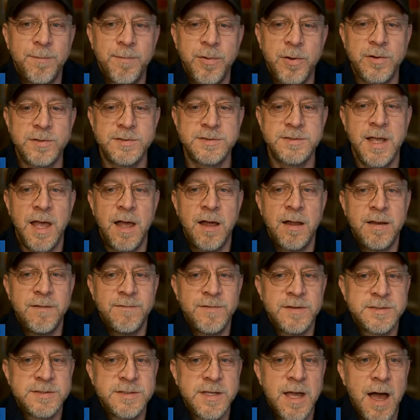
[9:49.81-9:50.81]
personality of
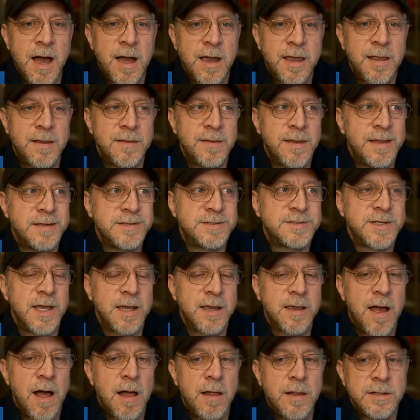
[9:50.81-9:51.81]
the stock and
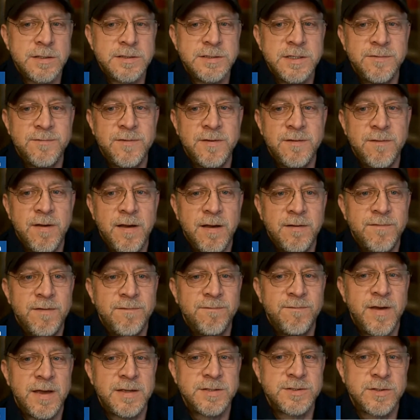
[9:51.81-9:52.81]
psychology of
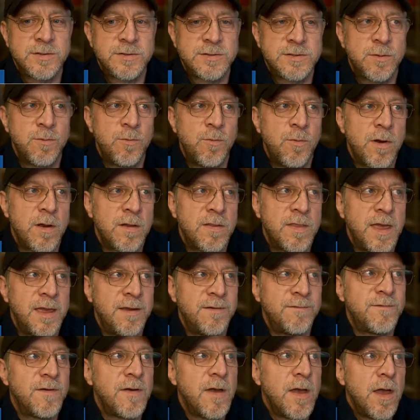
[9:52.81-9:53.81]
investors and where
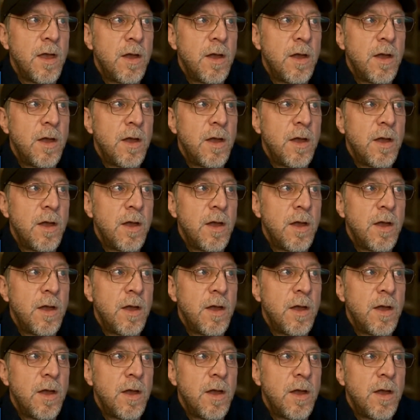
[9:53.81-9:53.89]
they've